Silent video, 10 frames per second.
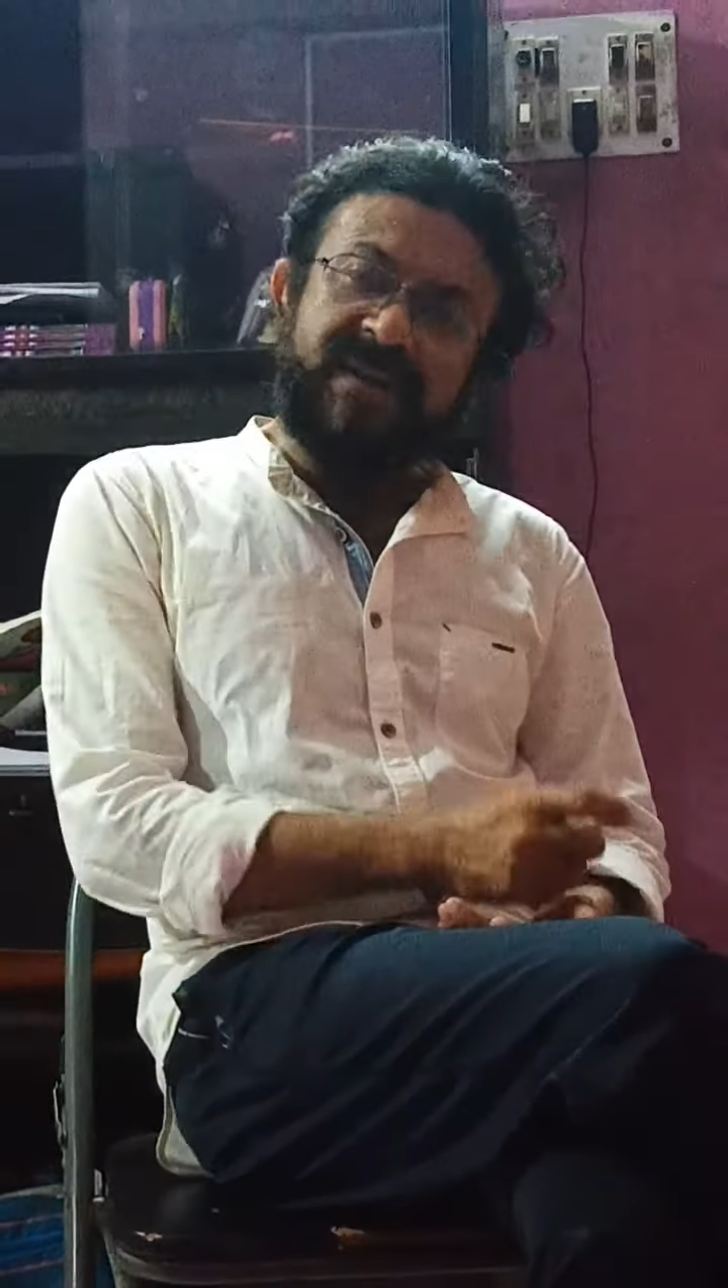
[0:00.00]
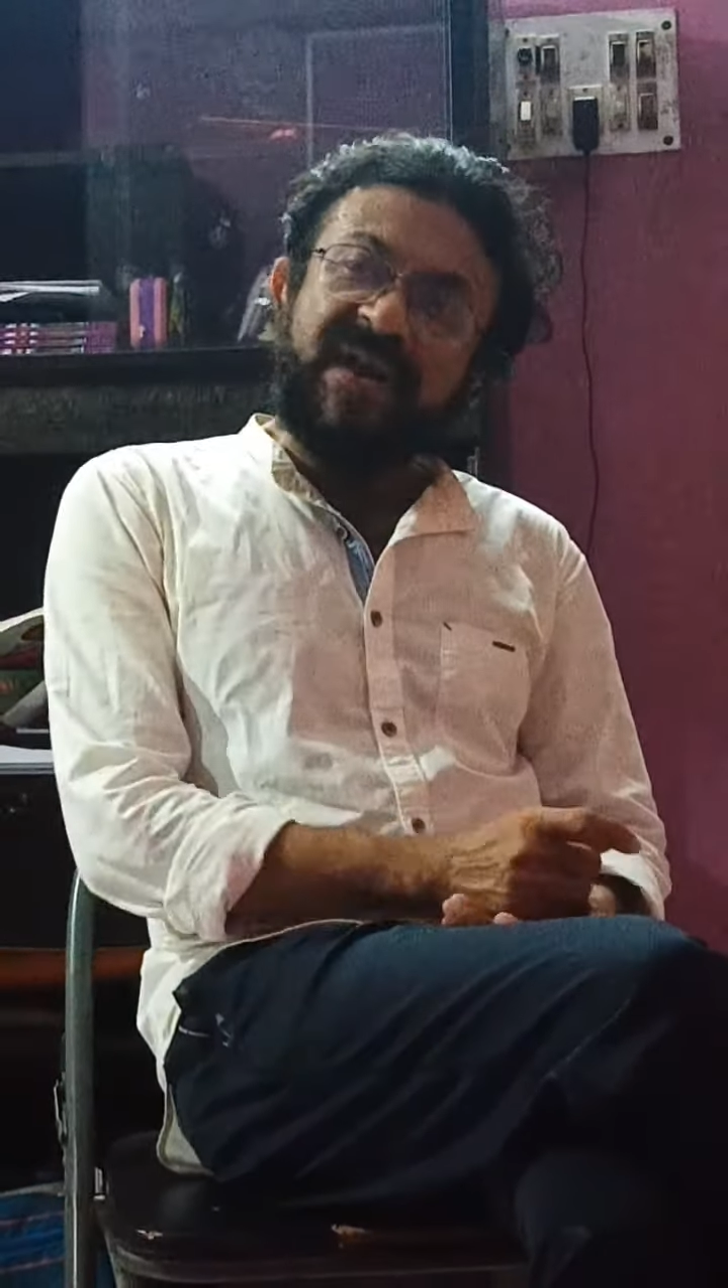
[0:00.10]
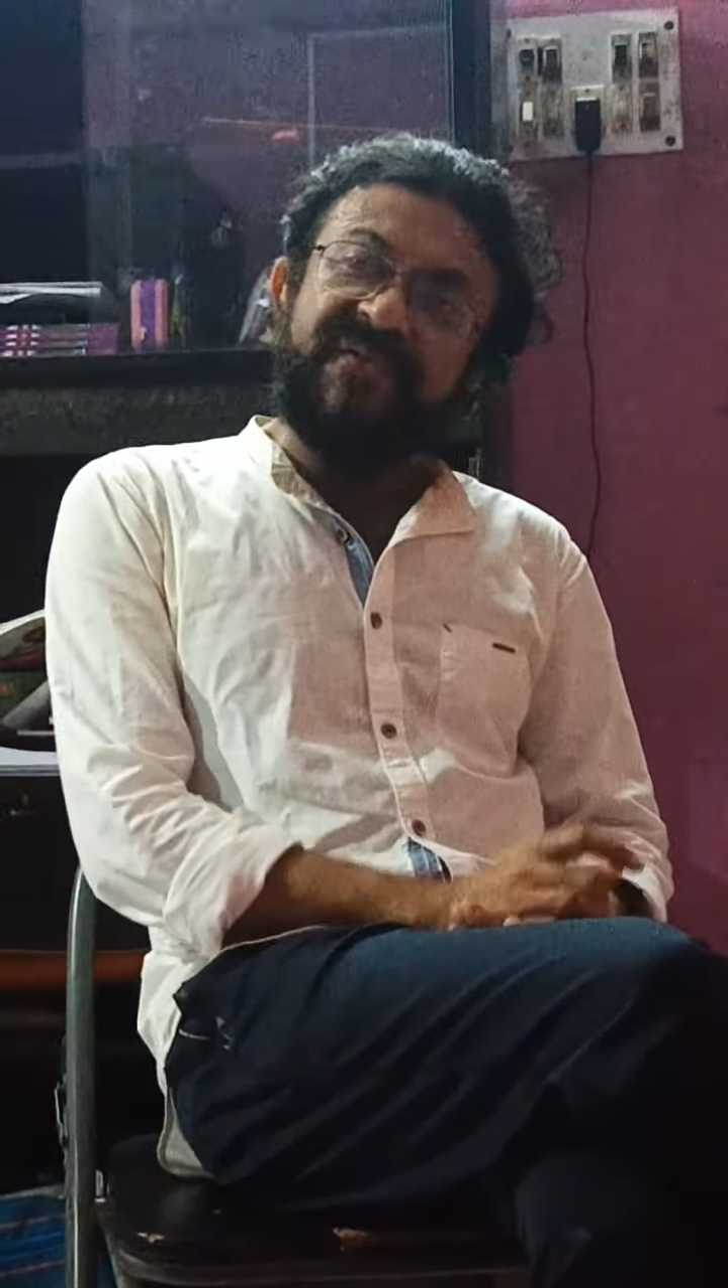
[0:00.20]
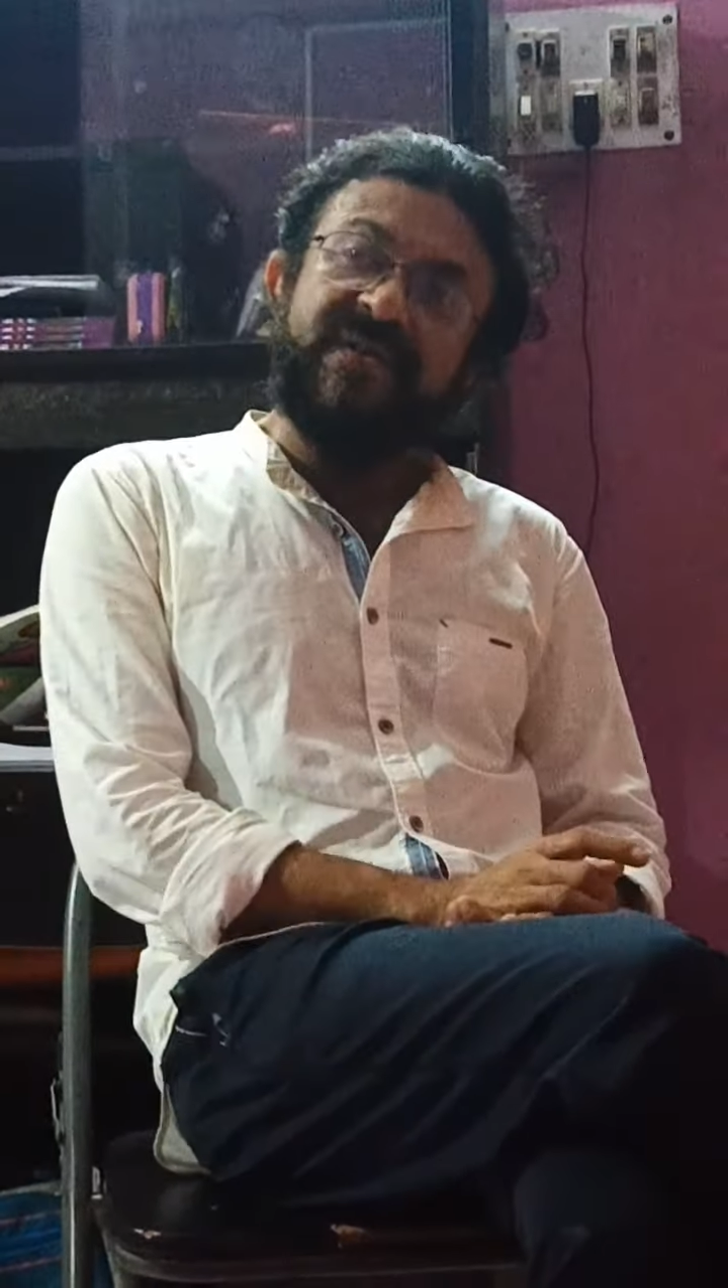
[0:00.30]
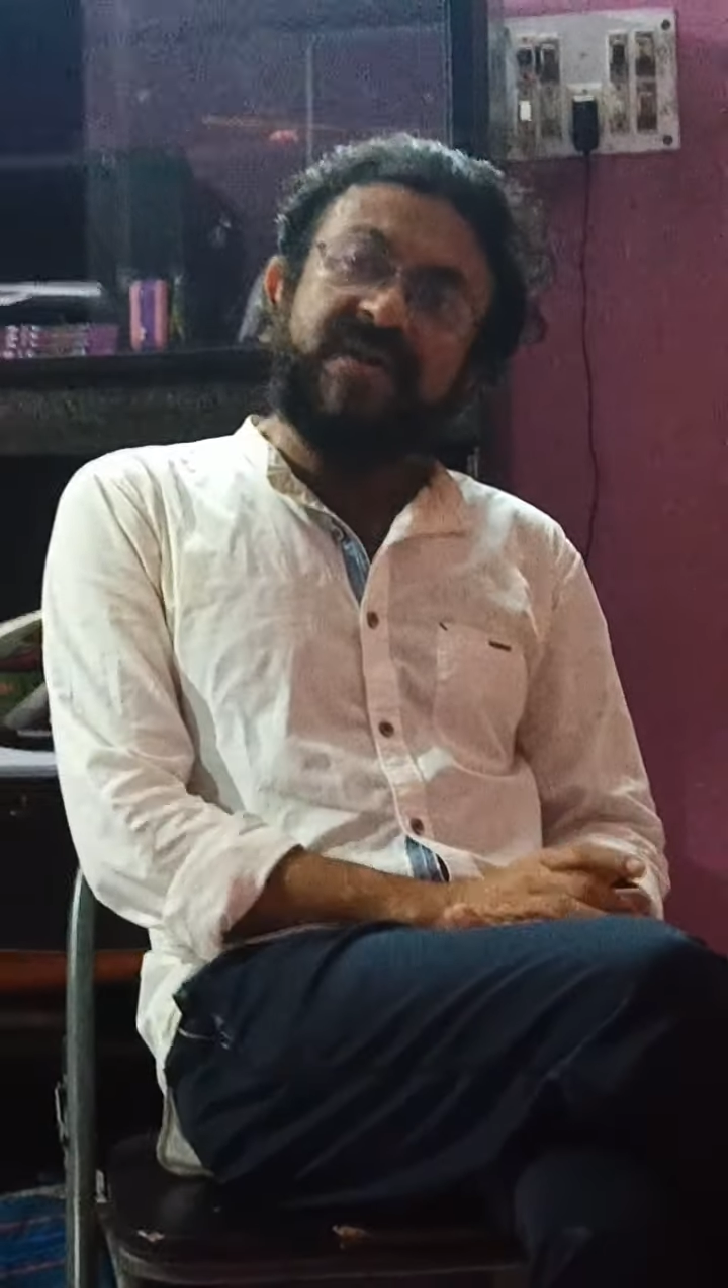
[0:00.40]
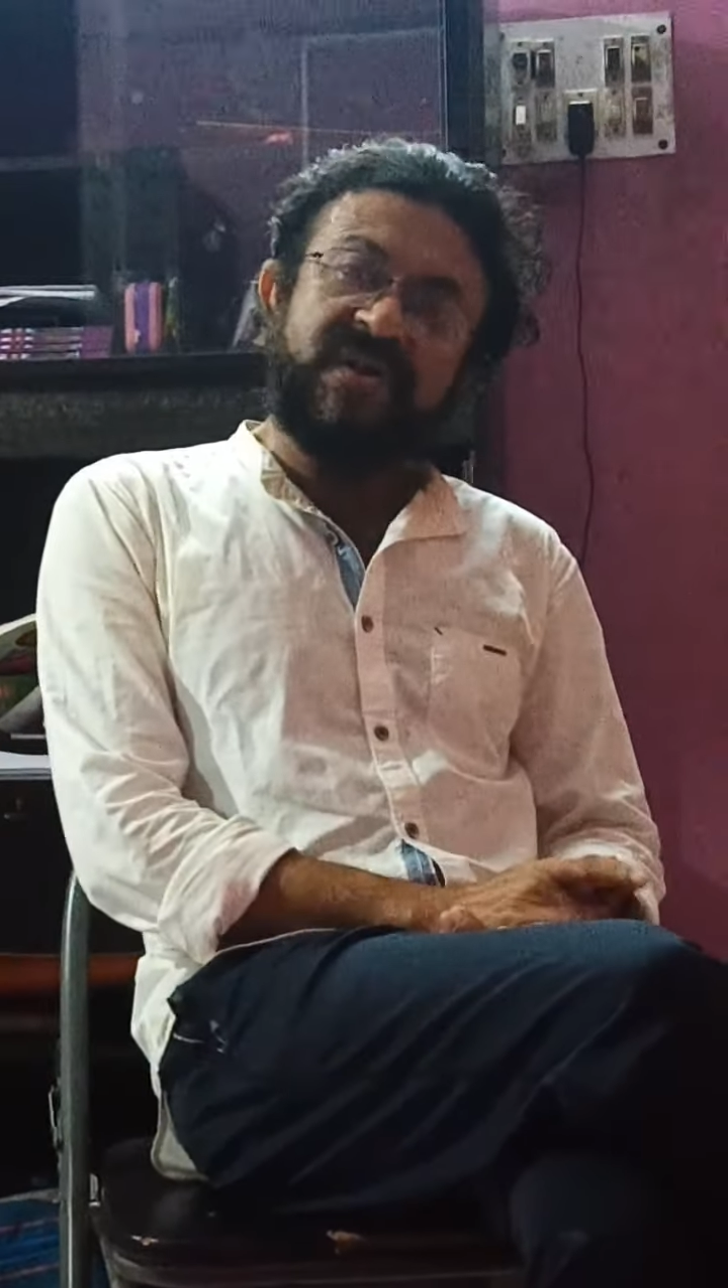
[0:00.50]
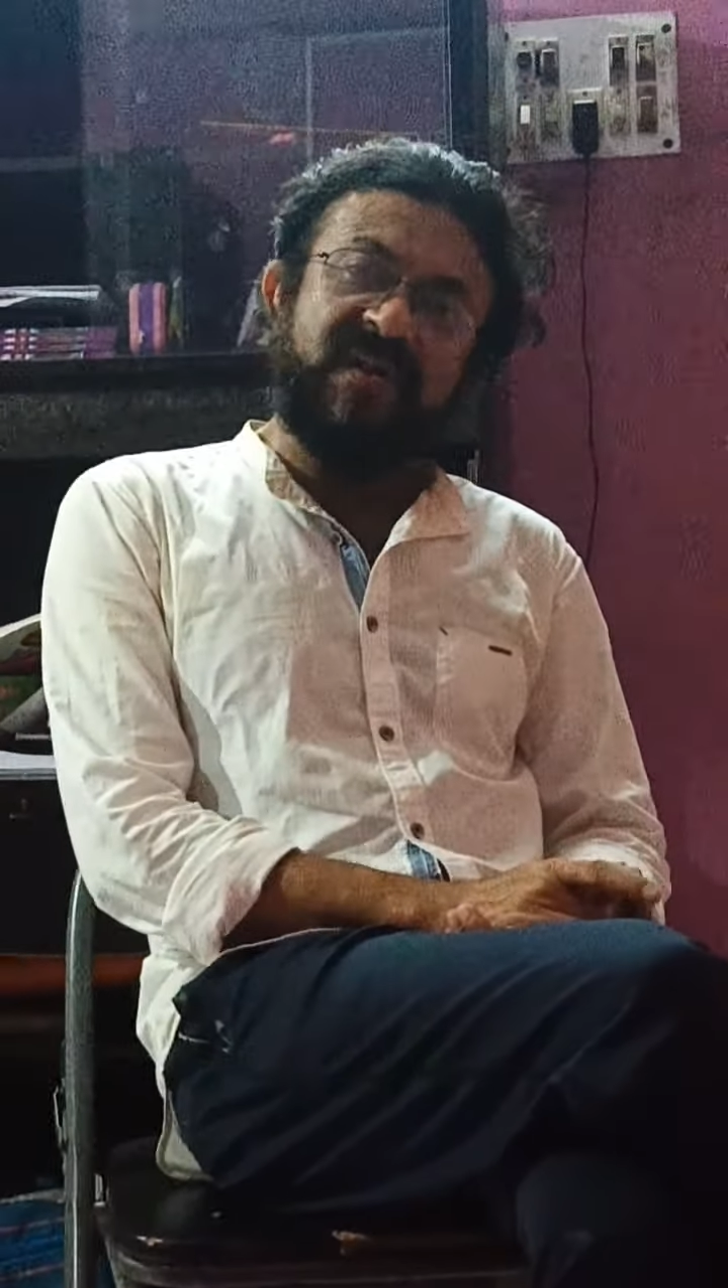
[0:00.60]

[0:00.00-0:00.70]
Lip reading: definition